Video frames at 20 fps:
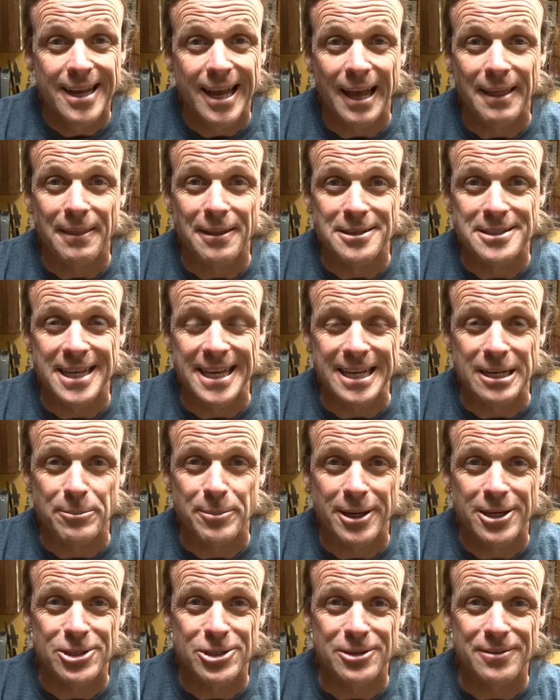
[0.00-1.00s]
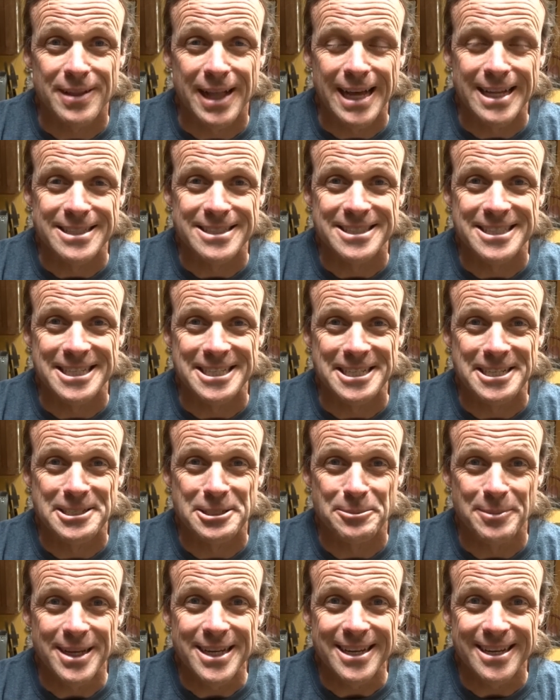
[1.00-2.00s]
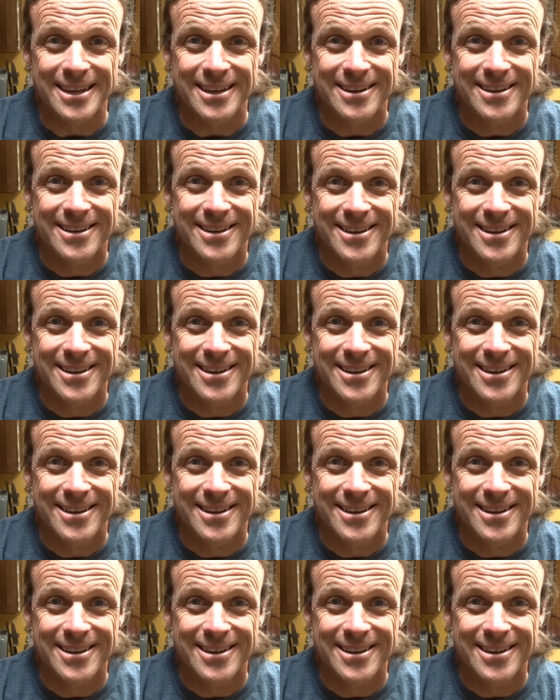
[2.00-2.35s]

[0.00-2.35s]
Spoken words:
And then take a picture of that and send it to me.